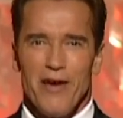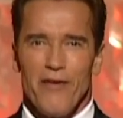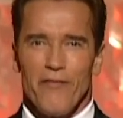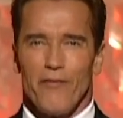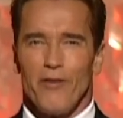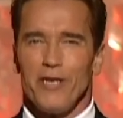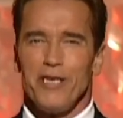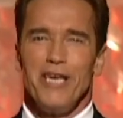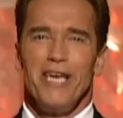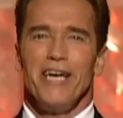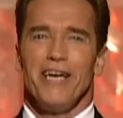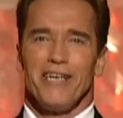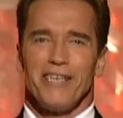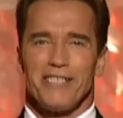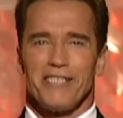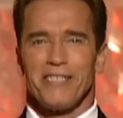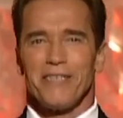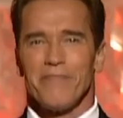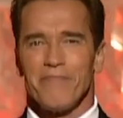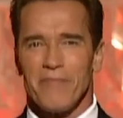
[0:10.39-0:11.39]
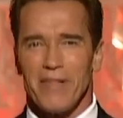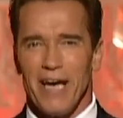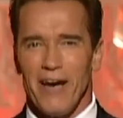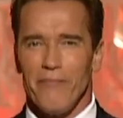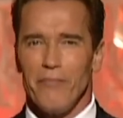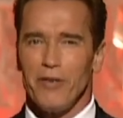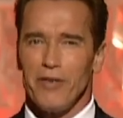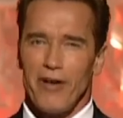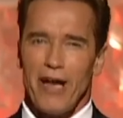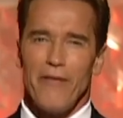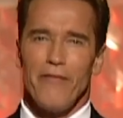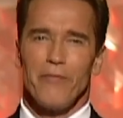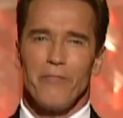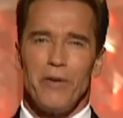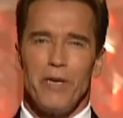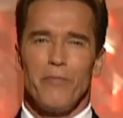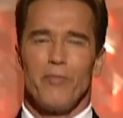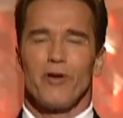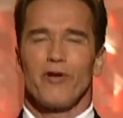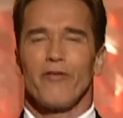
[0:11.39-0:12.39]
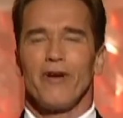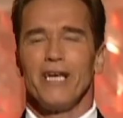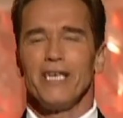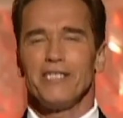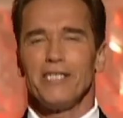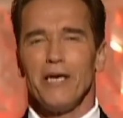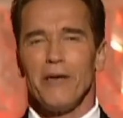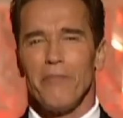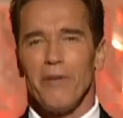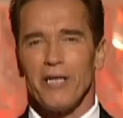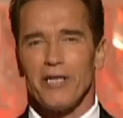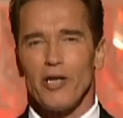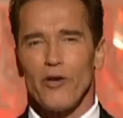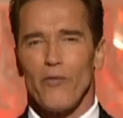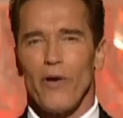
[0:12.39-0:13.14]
For years, I've been driving people crazy about the